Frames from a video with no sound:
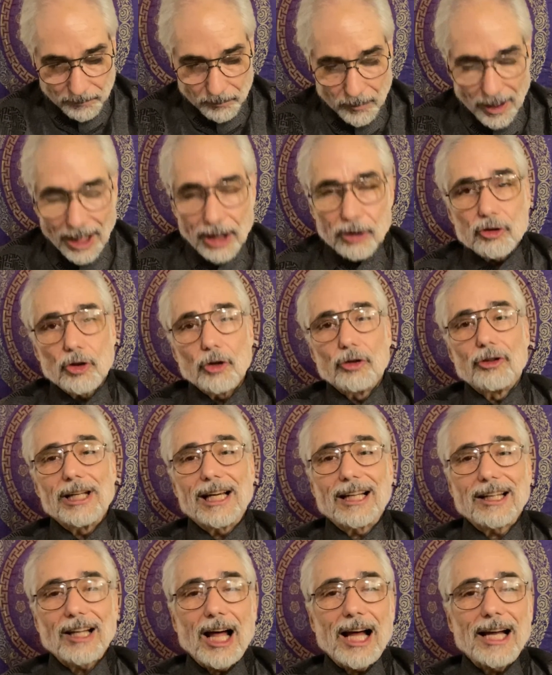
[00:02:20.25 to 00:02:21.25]
Is to
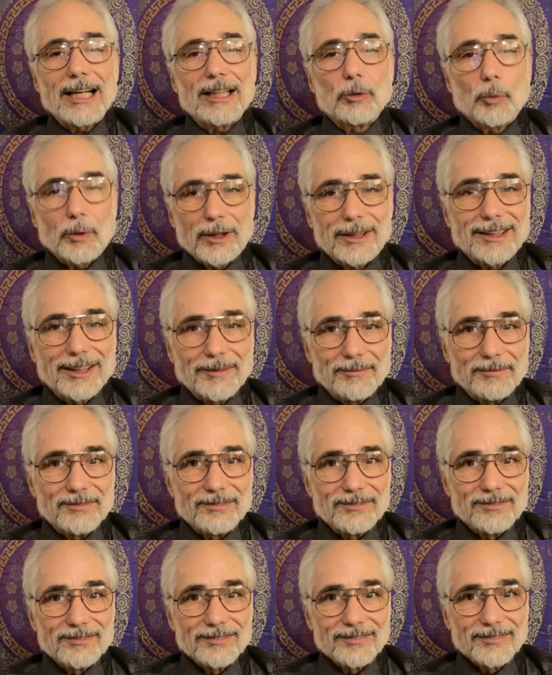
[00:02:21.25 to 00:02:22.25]
decline with them,
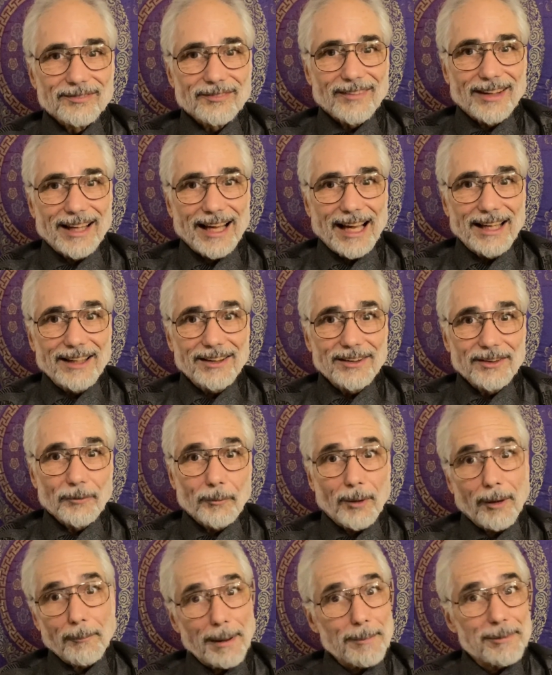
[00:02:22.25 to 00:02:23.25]
okay?
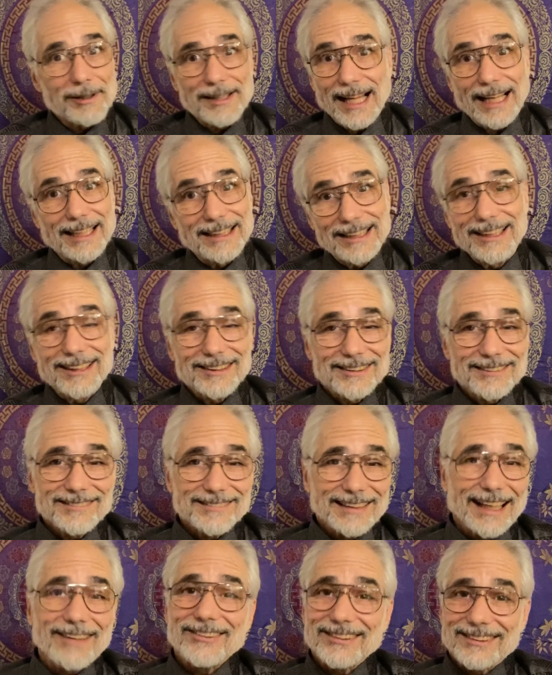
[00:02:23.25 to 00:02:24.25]
Well, maybe that year,
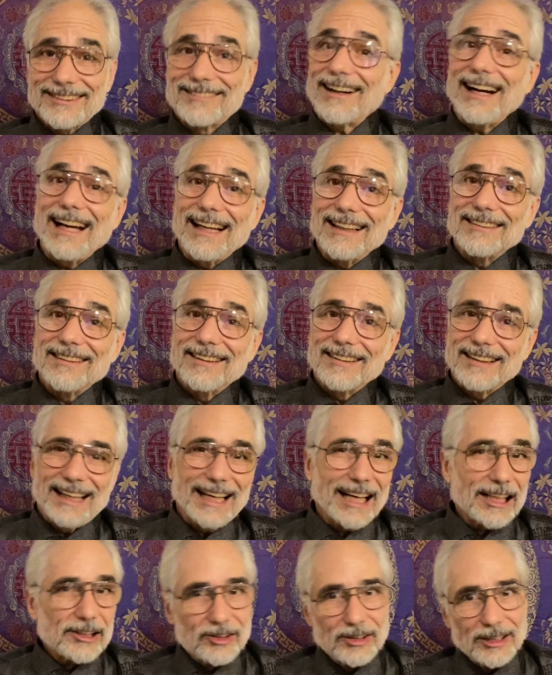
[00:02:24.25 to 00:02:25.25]
that was great. The
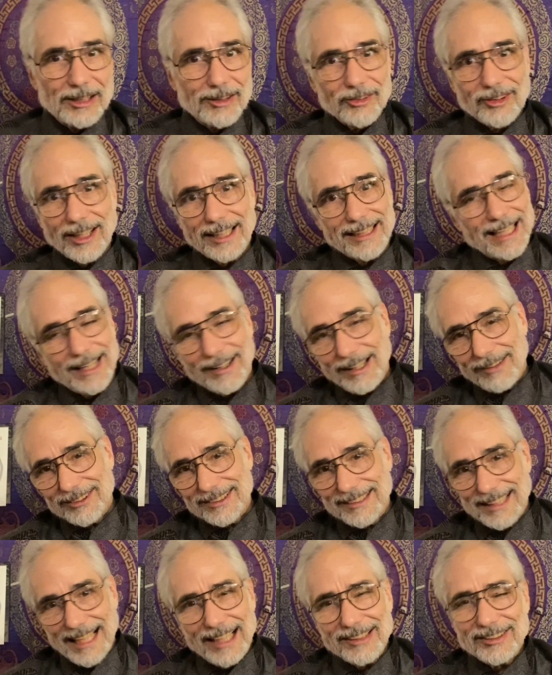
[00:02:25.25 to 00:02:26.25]
next year, I was like, yeah, that
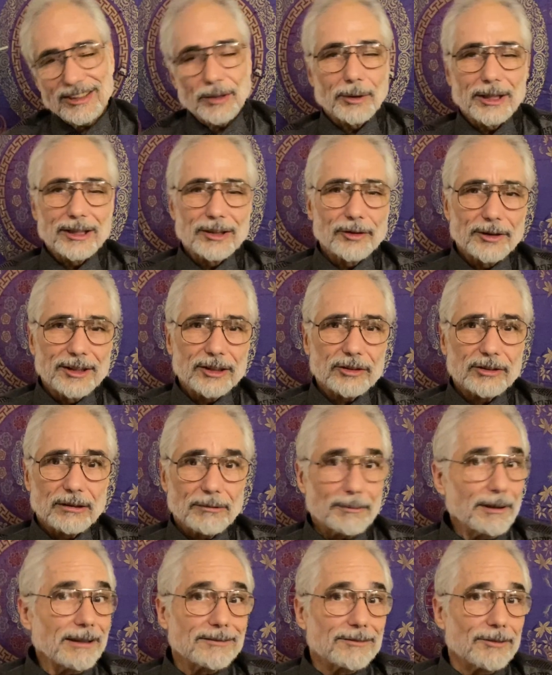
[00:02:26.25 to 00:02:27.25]
was last year. What are you doing this year?
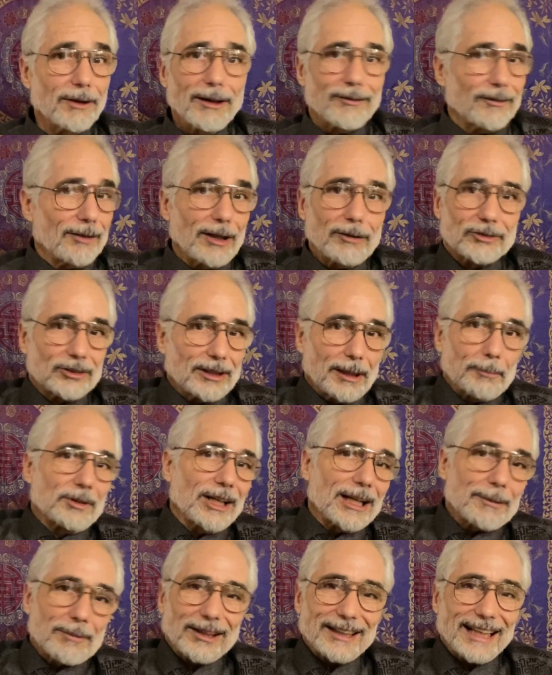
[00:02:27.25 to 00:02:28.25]
Well, I'm
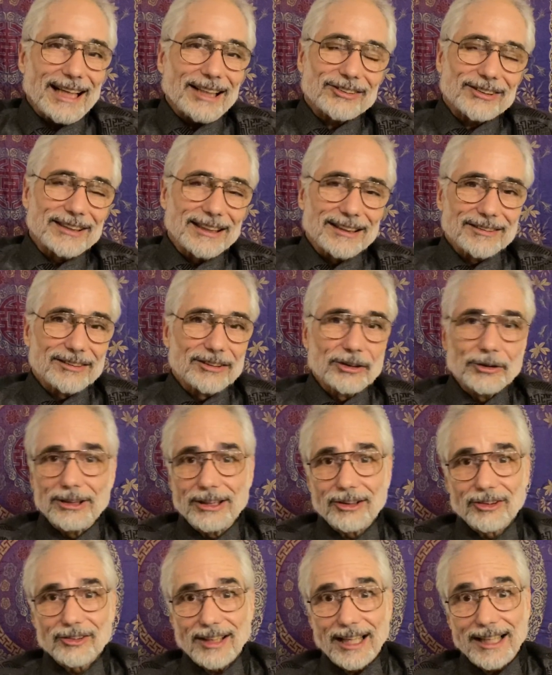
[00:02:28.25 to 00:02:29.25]
talking about last year, 2
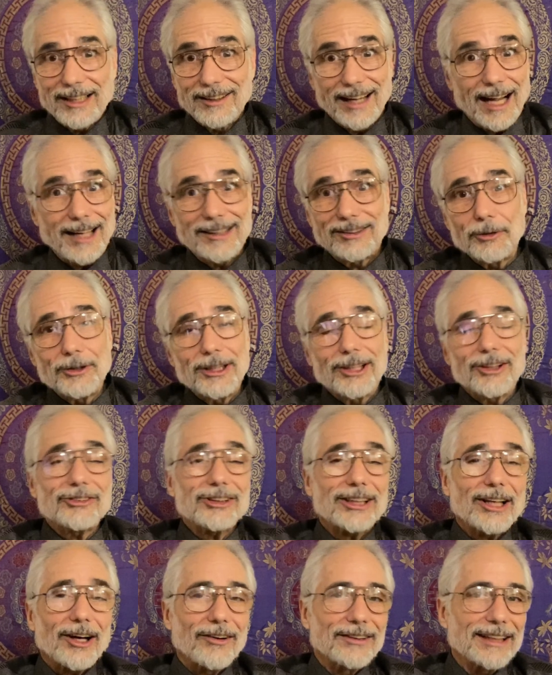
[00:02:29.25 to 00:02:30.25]
years later. 2 years
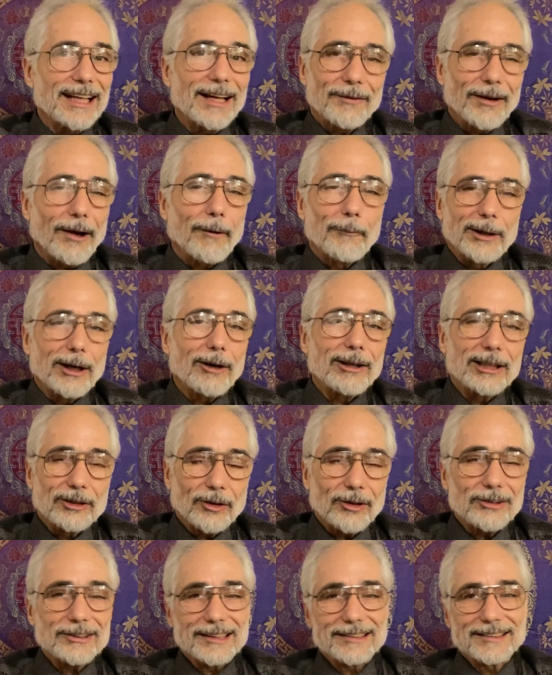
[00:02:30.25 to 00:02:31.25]
ago, yeah, we already
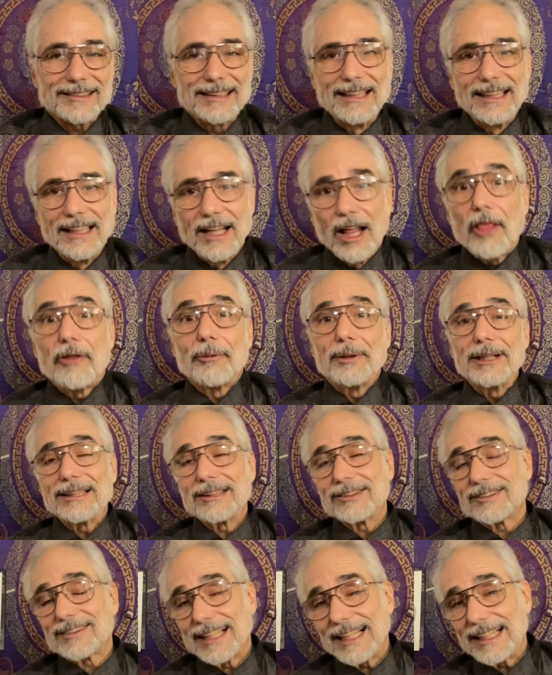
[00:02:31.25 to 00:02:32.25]
told us. 3
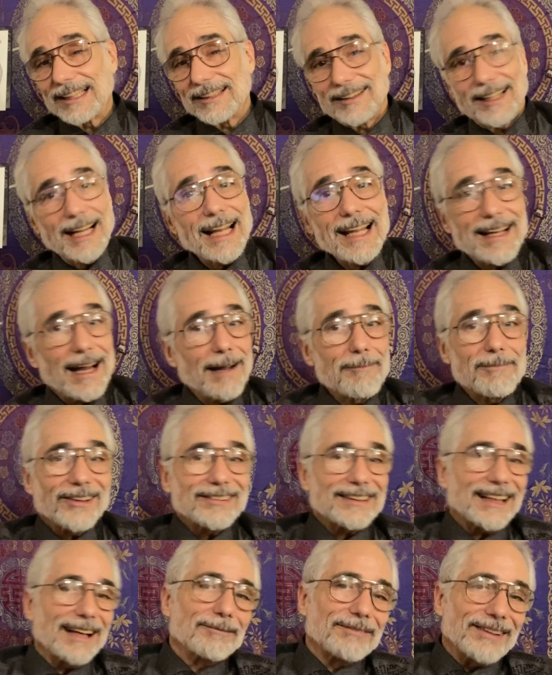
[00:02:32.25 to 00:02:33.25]
years later, hey, I built
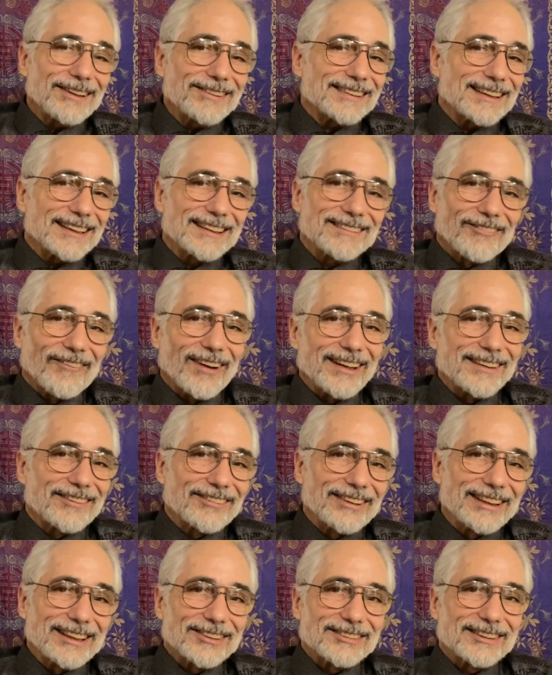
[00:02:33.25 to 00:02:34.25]
that boat that won
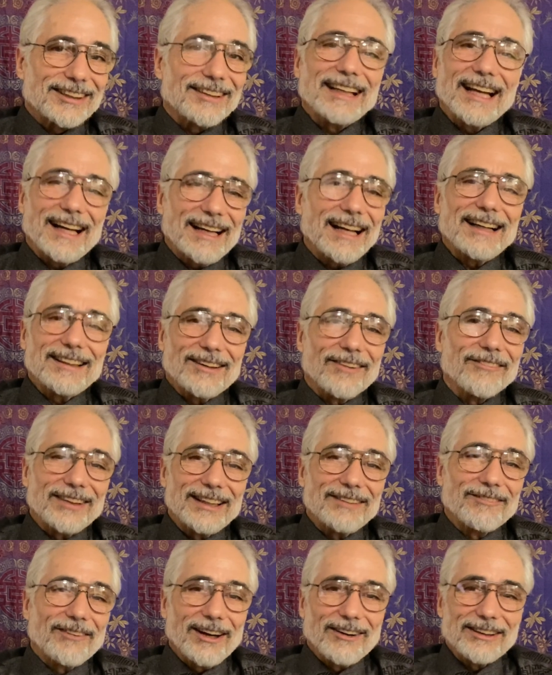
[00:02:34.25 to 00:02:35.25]
3 years ago. Yeah, I know,
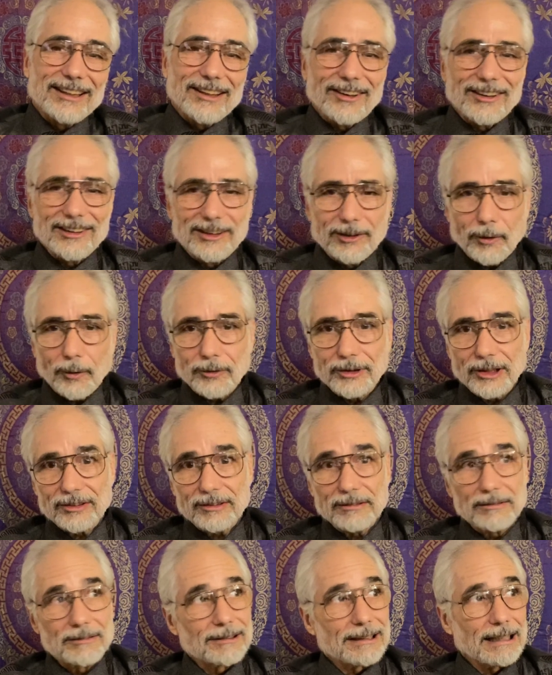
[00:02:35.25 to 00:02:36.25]
we already told us,
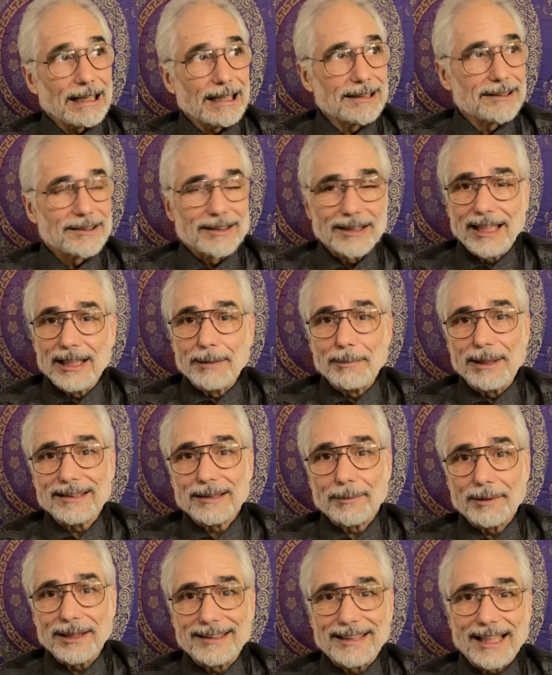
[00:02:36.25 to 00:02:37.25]
okay? And you meet
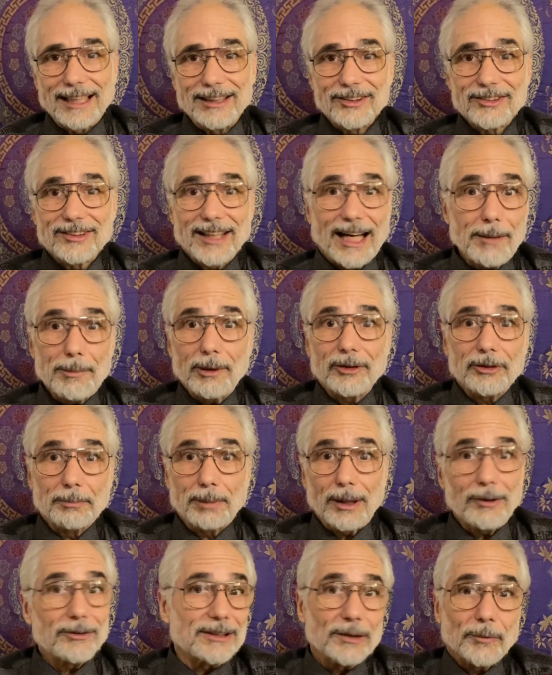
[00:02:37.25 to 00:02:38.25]
somebody 10 years later. I built a
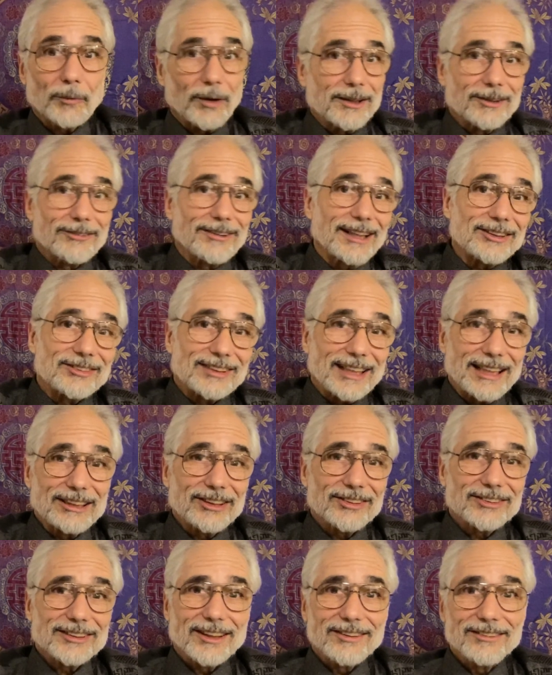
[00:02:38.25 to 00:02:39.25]
boat and it won a race 10
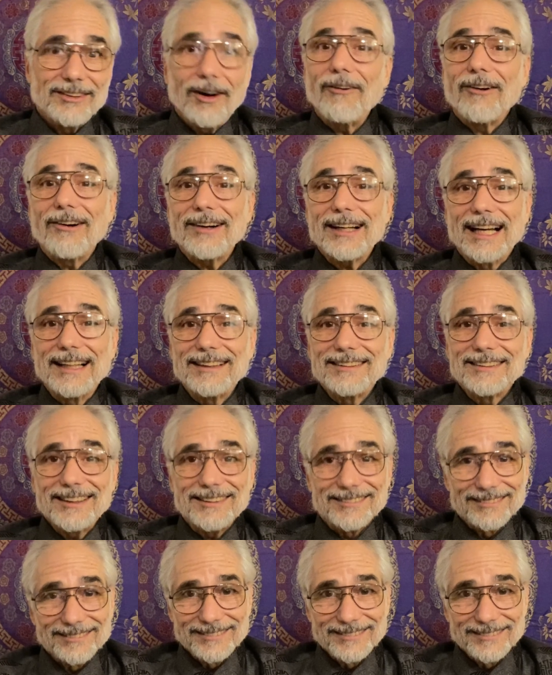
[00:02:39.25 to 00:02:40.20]
years ago. Oh, okay, good.